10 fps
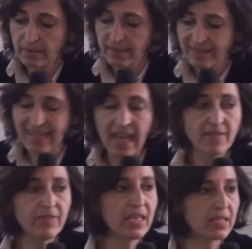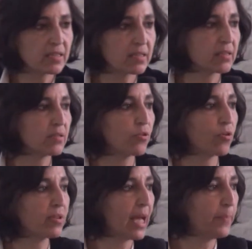savings, so
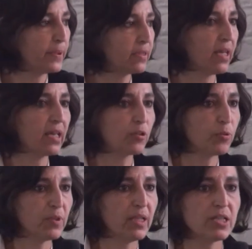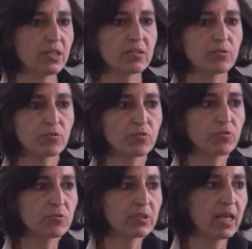capital accumulation
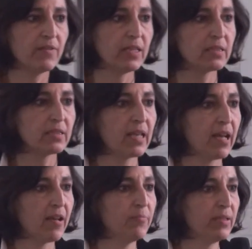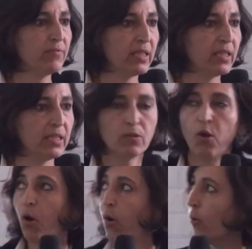through savings have been very
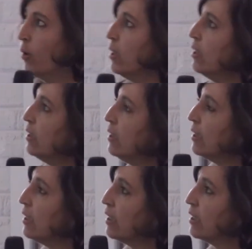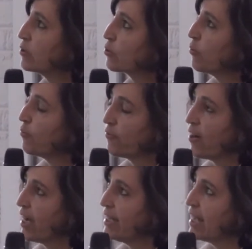low. So
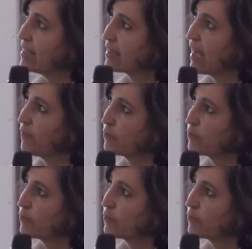finance has